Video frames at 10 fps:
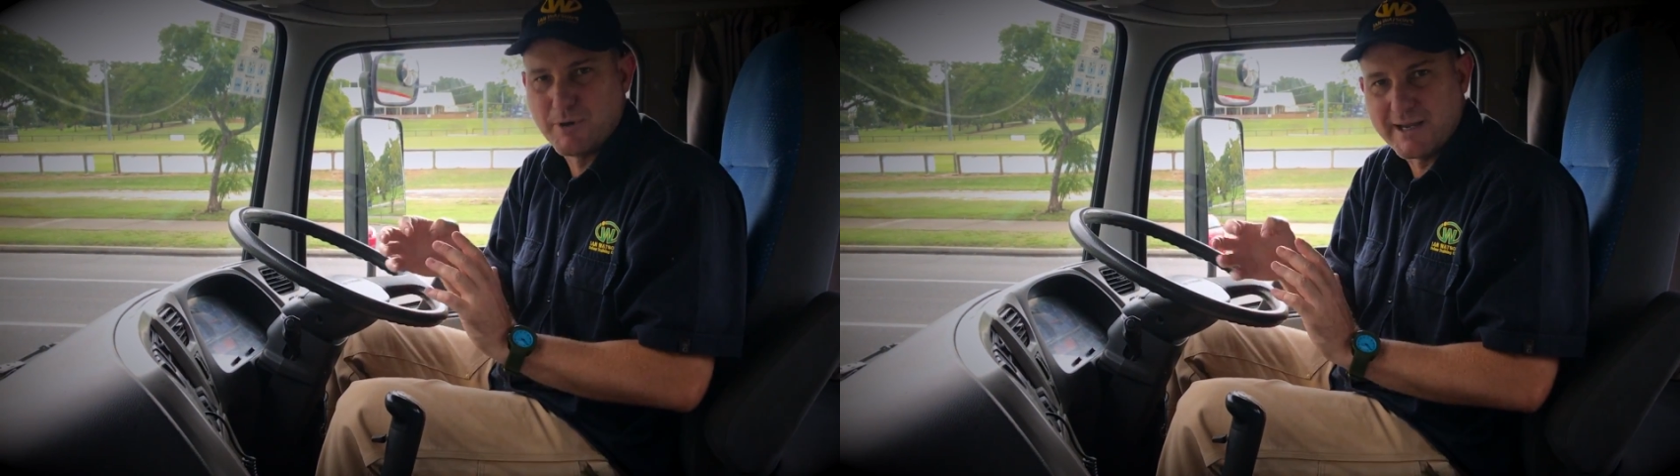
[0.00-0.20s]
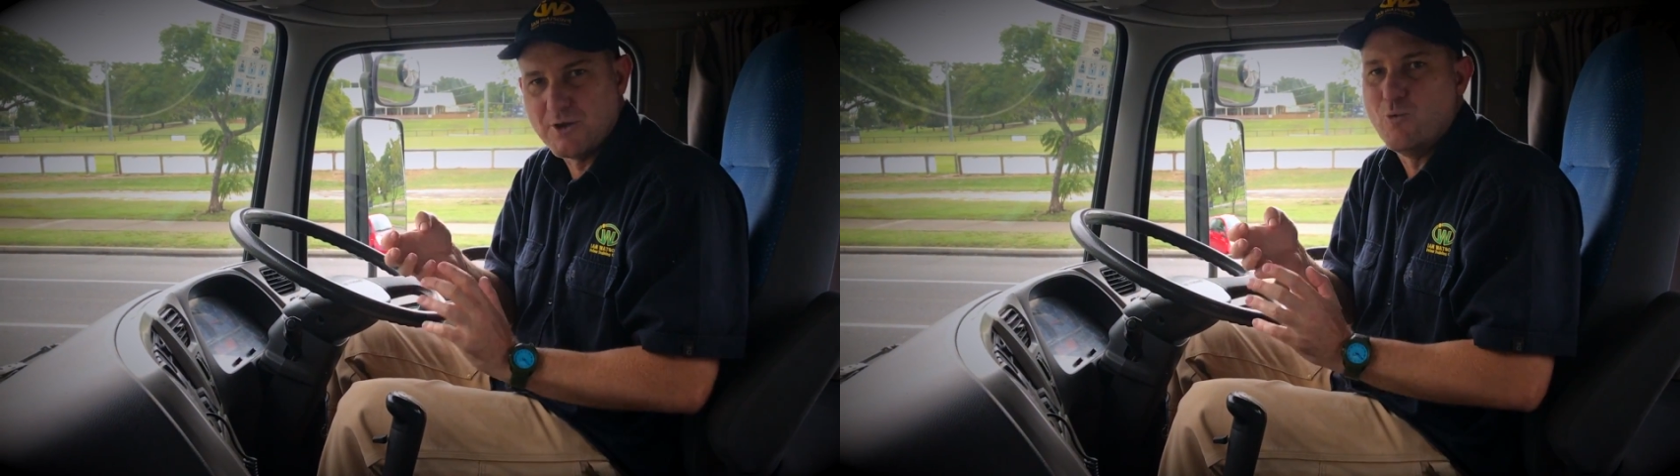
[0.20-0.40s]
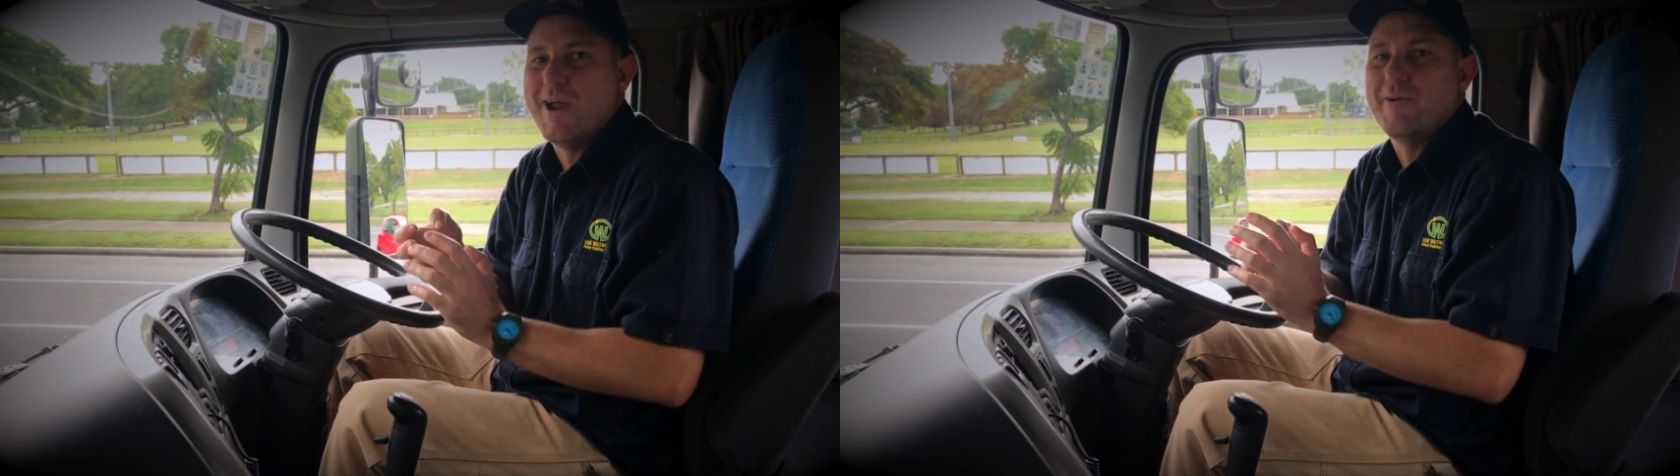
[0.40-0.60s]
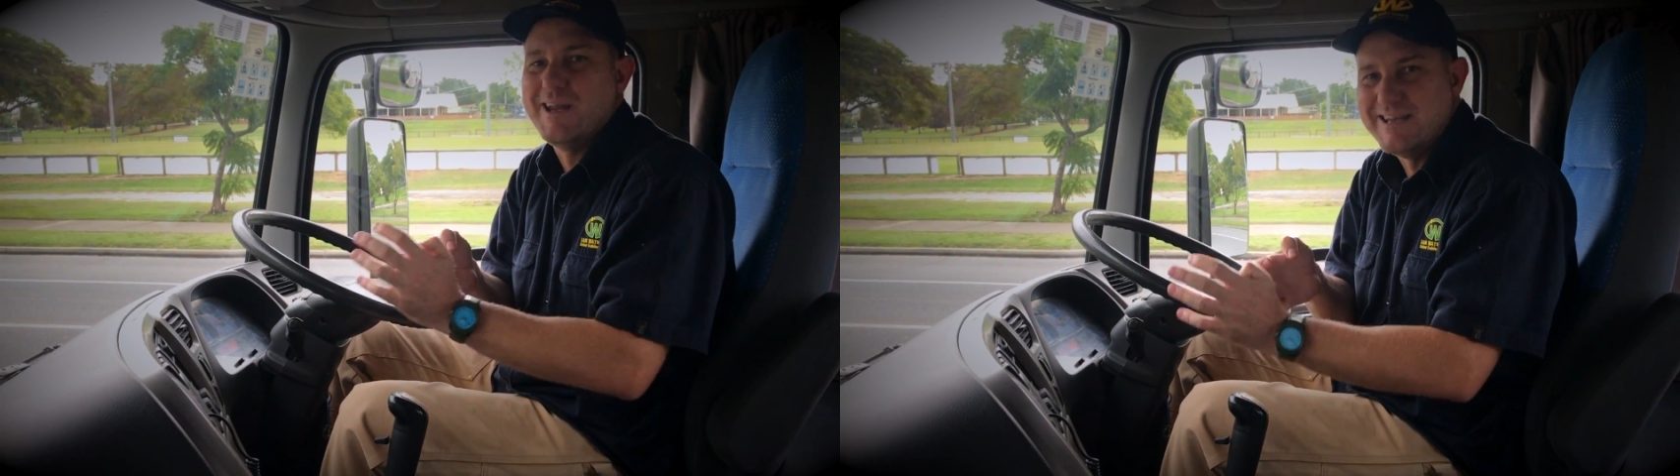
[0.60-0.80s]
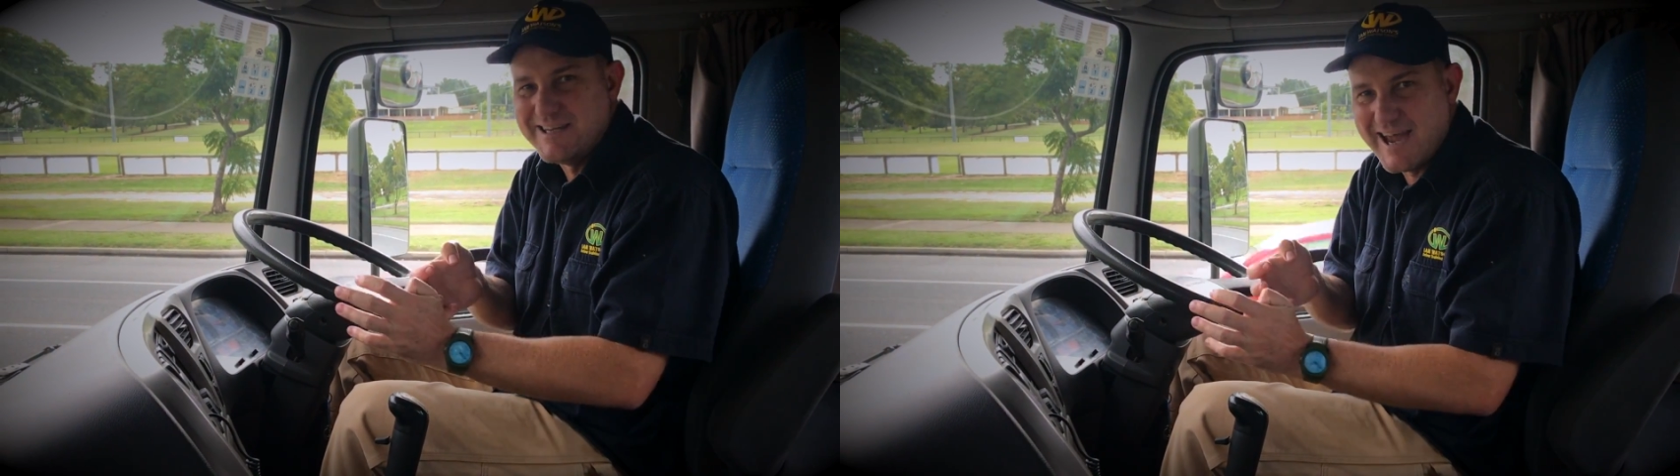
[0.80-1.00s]
brake and where
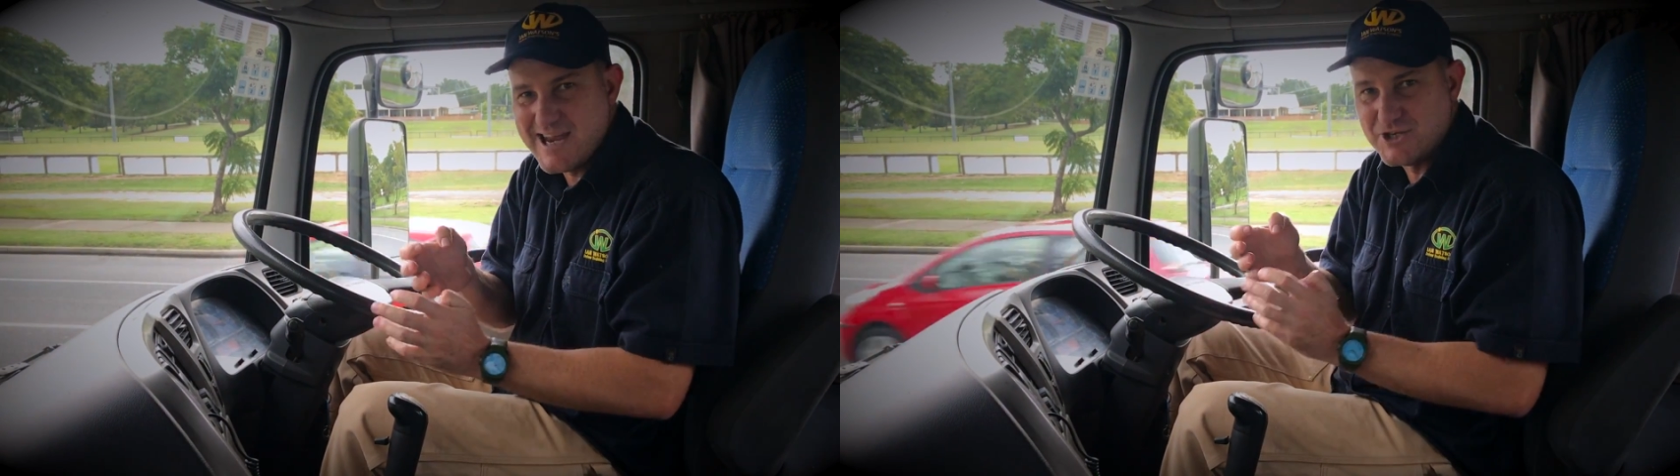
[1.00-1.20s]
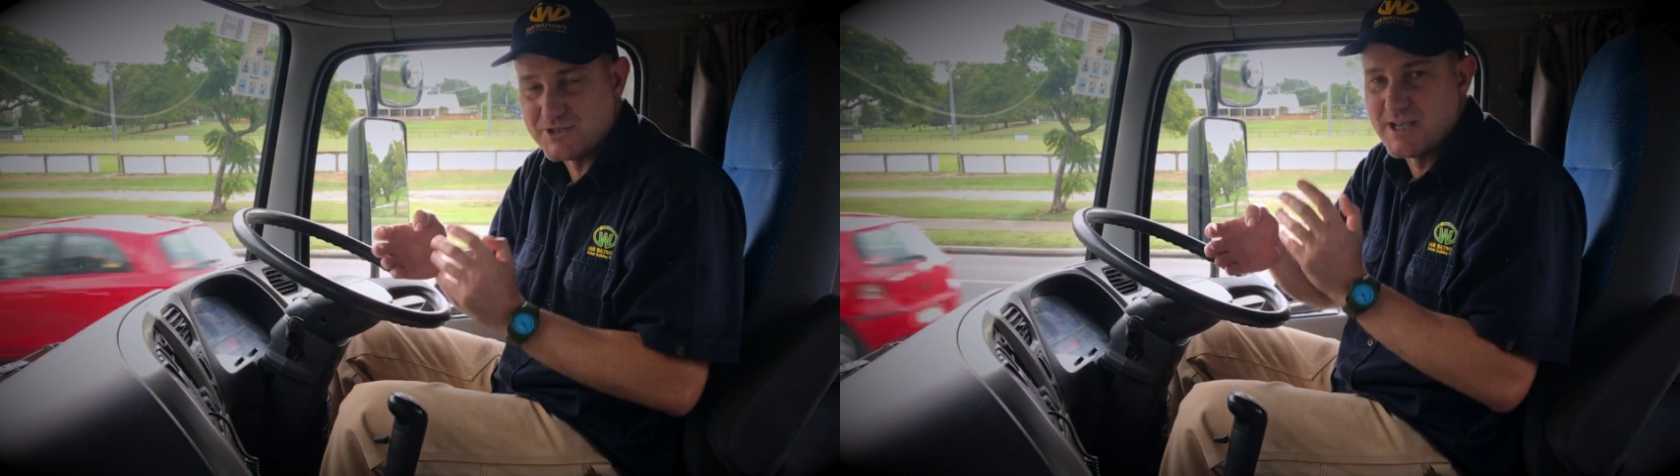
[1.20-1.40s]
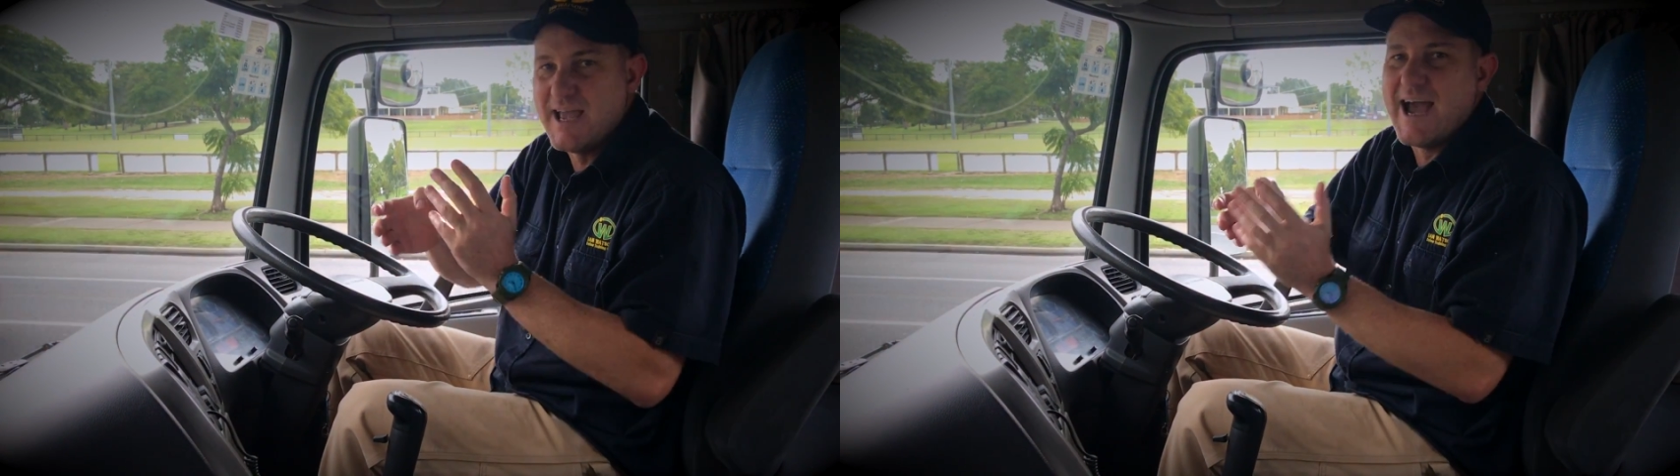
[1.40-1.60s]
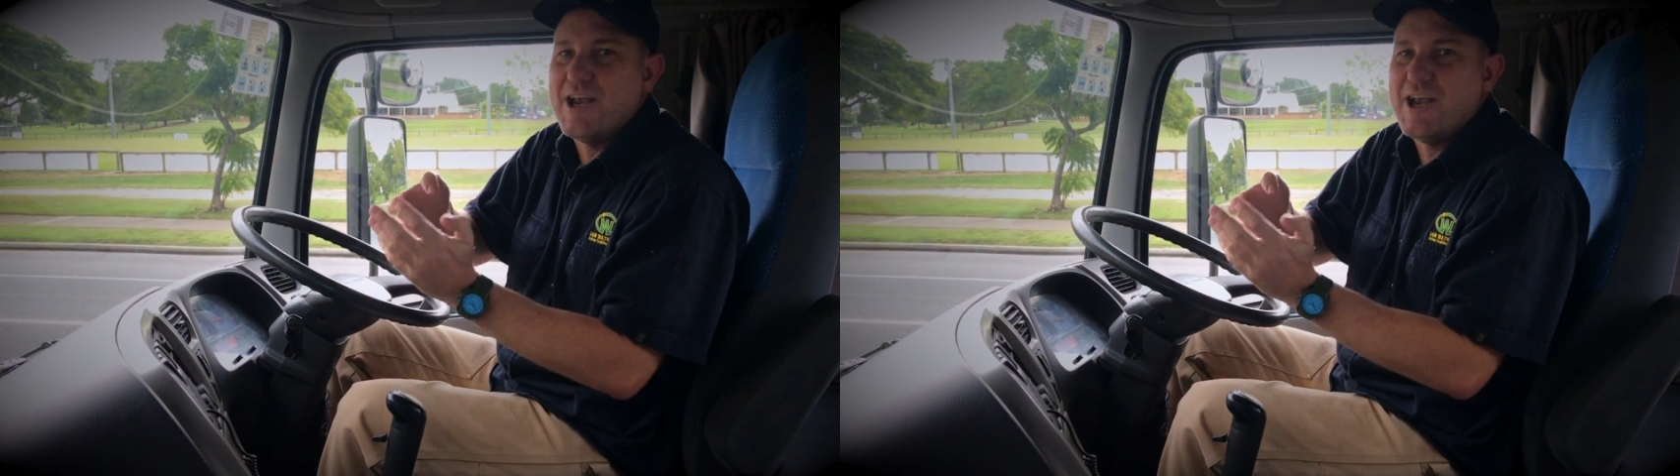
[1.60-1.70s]
it engages.